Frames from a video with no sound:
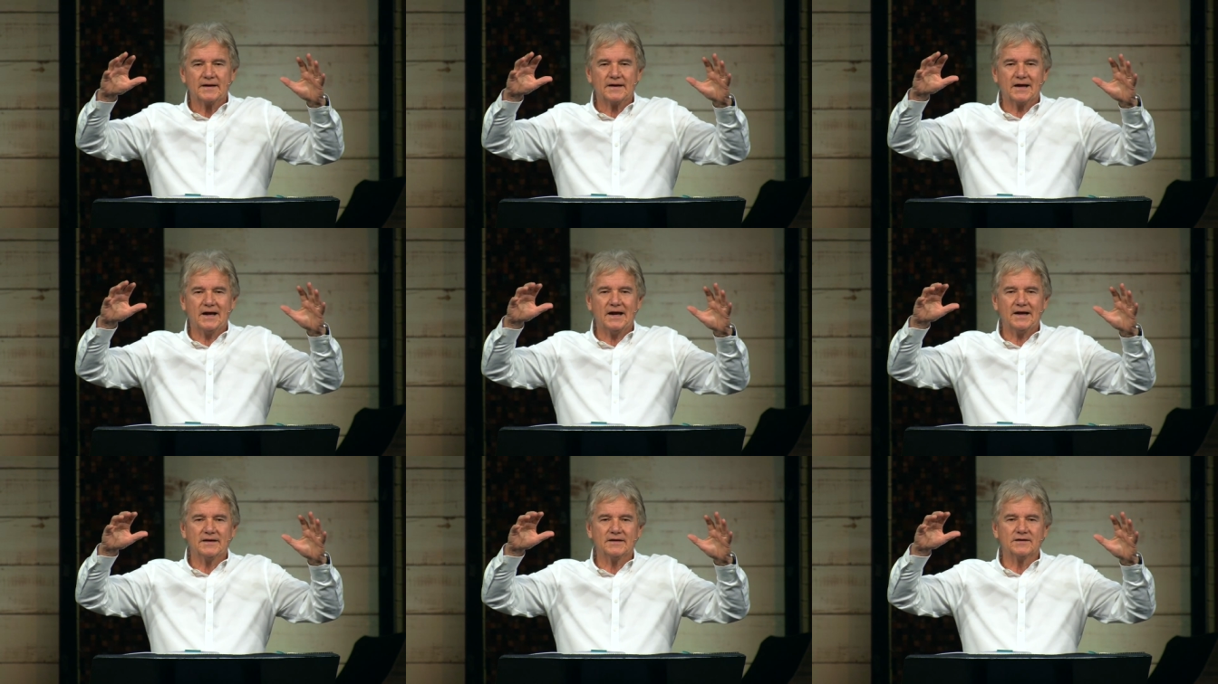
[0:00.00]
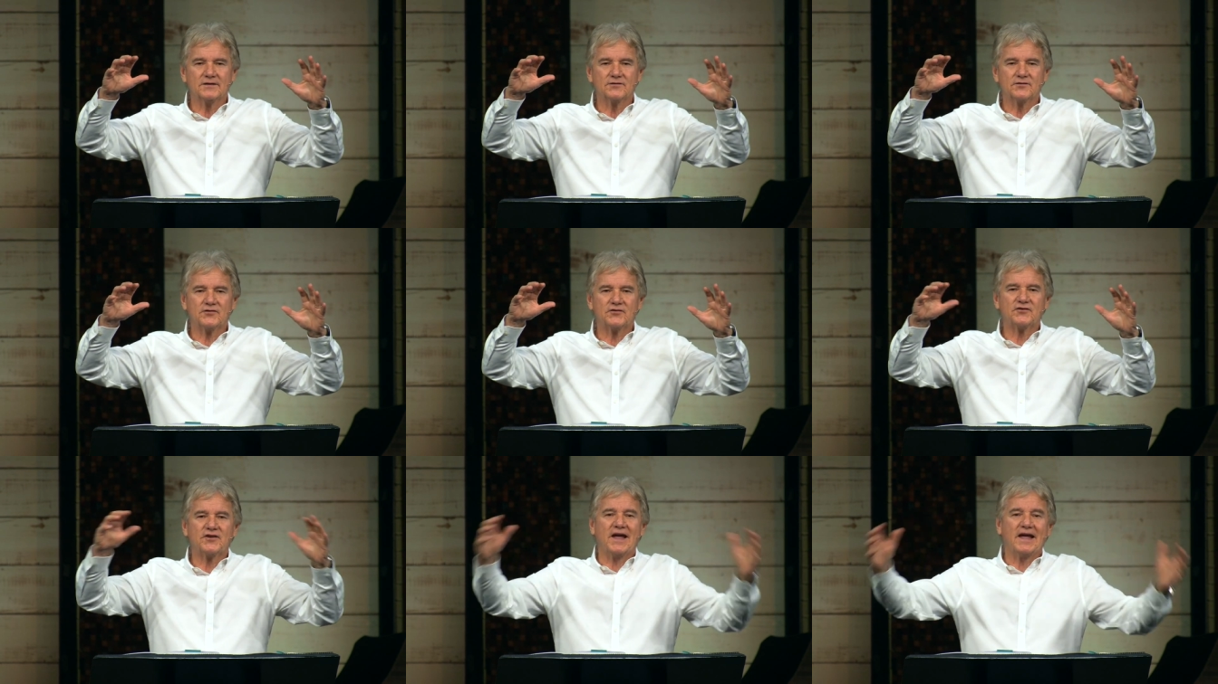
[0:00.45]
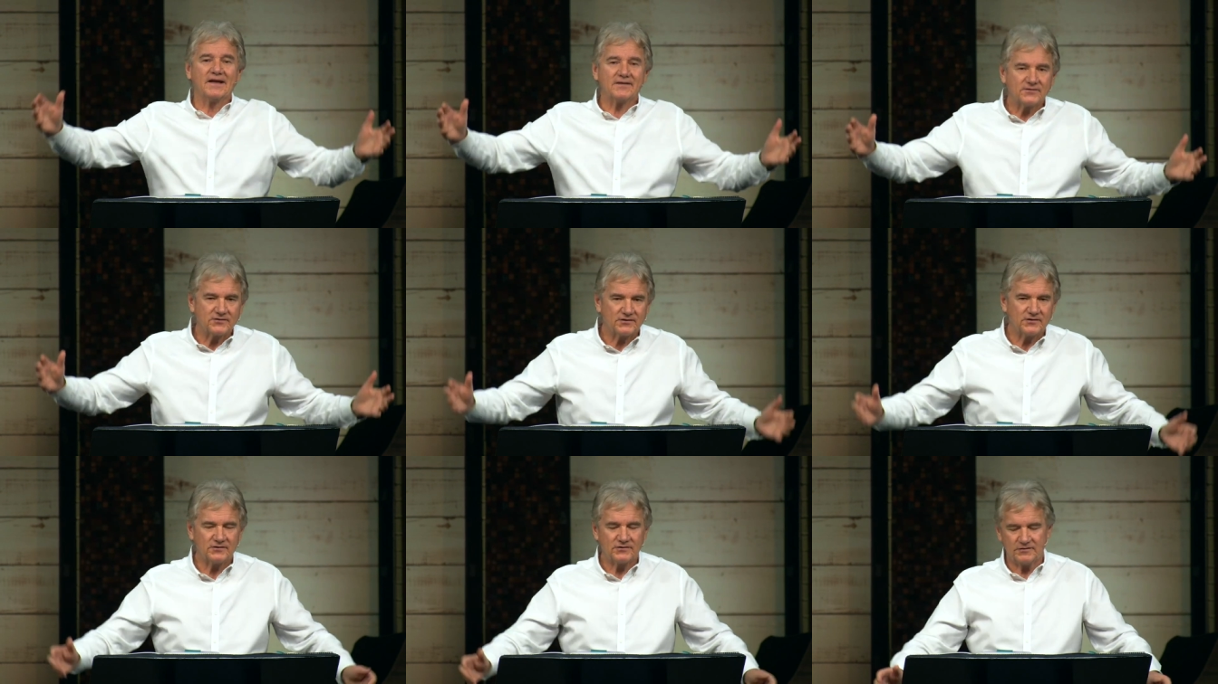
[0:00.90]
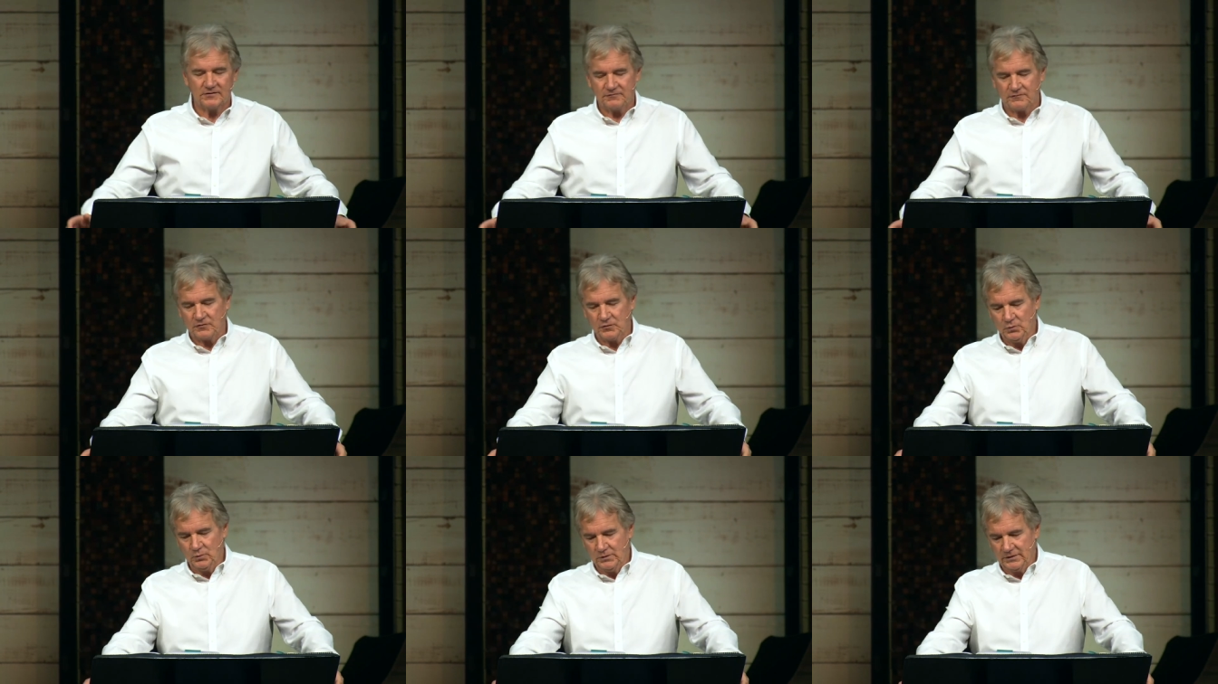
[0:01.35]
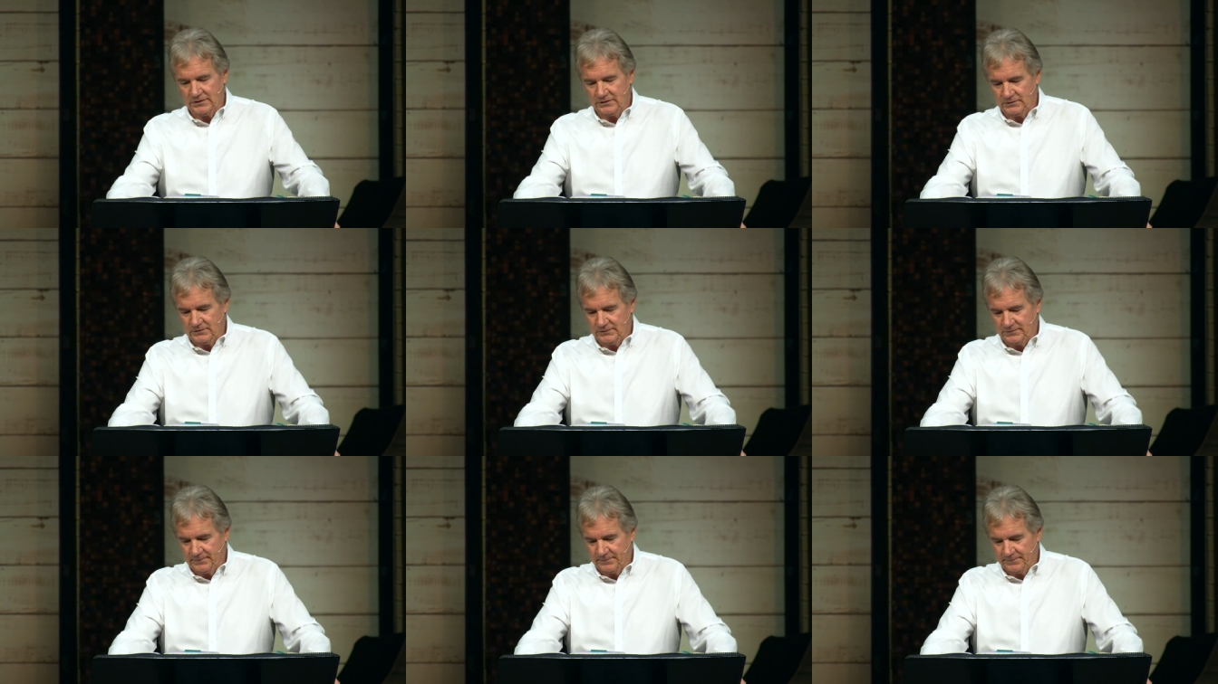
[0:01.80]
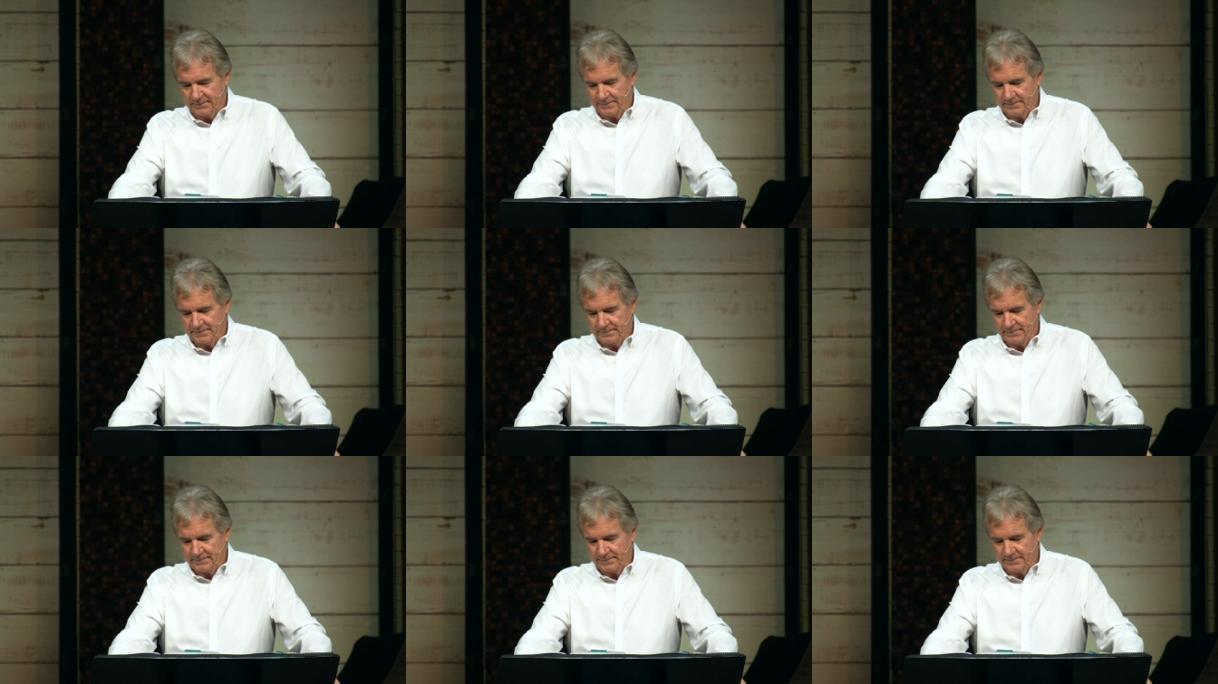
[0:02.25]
kind of stances, if you will.